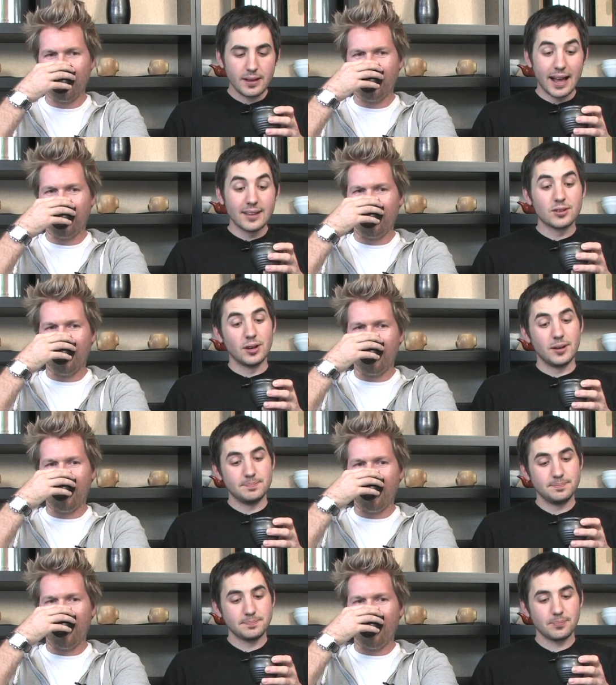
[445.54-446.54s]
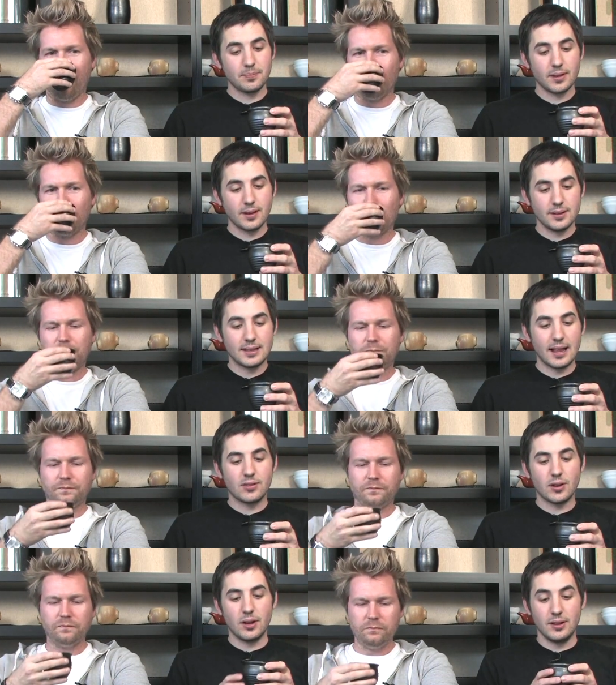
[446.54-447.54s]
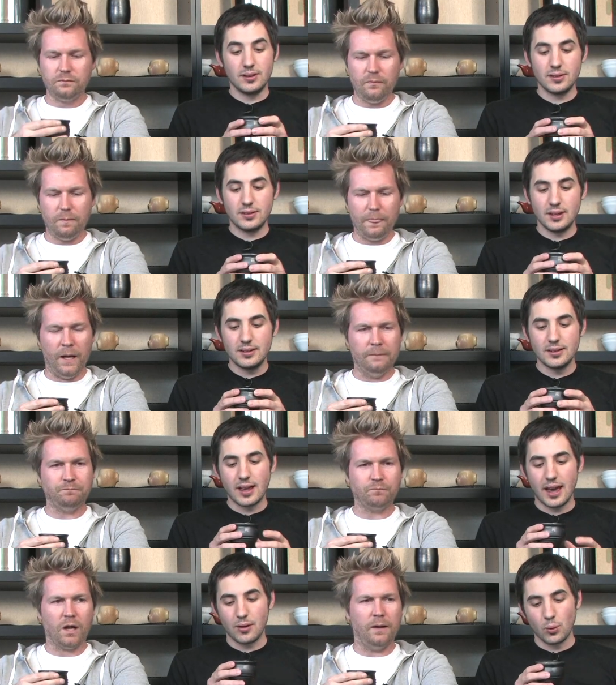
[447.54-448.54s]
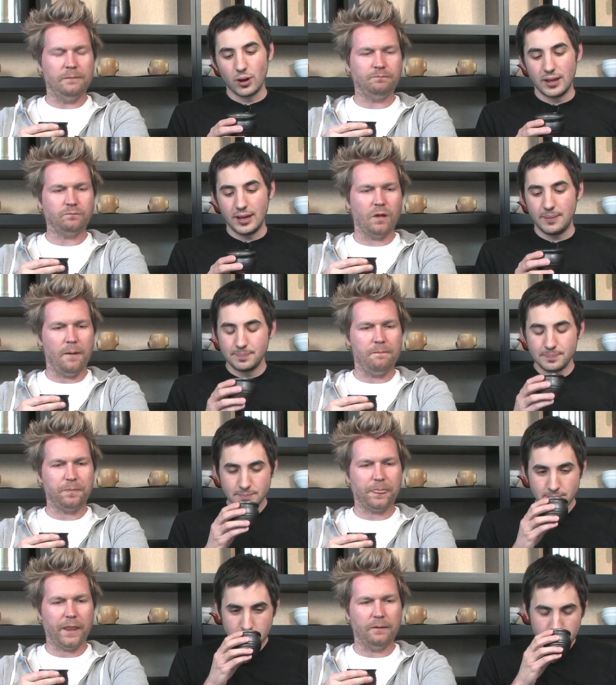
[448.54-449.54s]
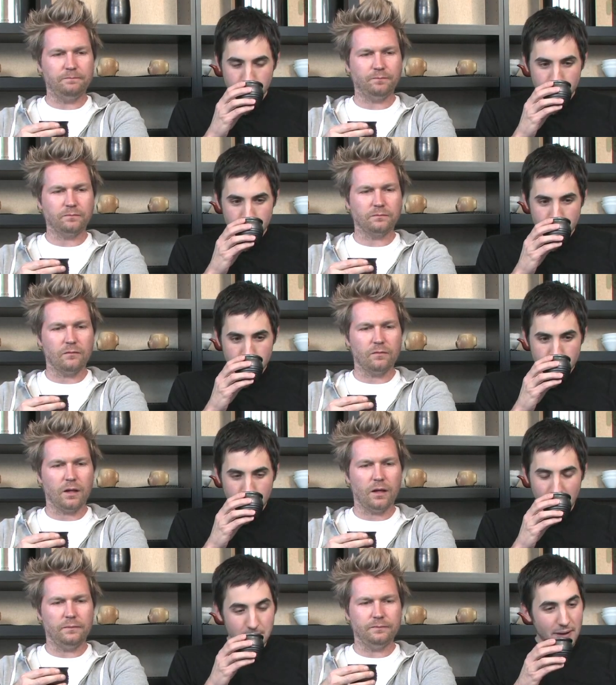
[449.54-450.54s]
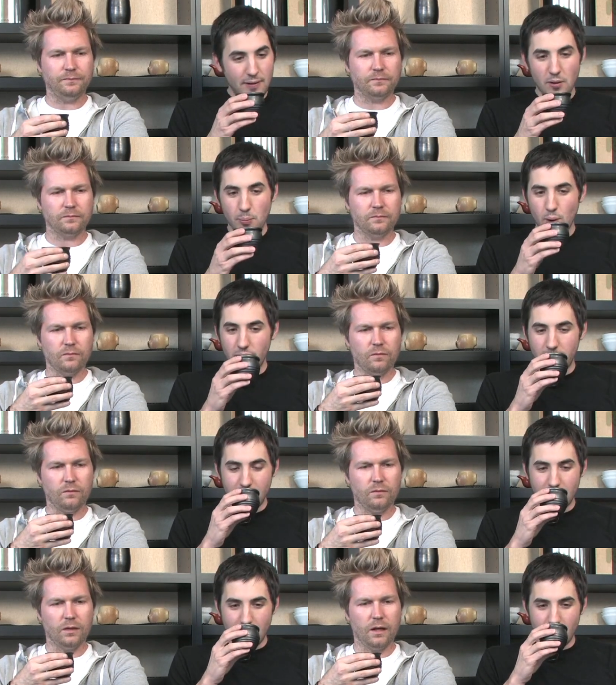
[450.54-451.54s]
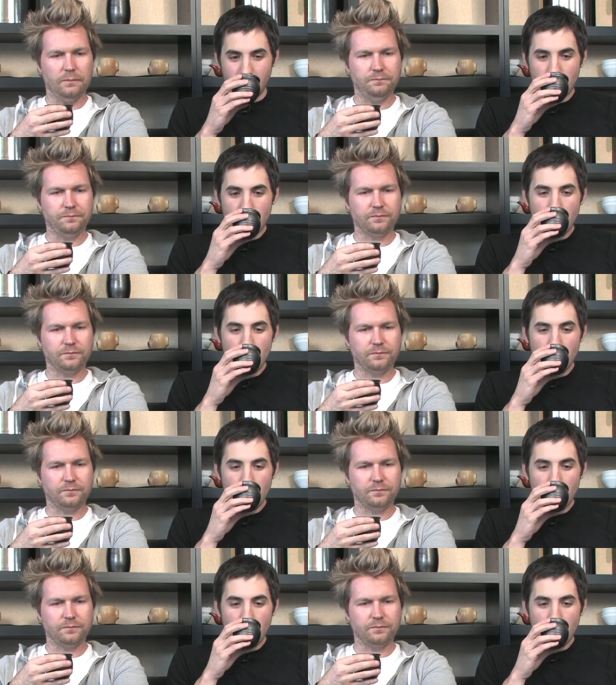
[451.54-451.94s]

Speaker 1: That's good. That's good. This is like really... This is my favorite puer that they carry.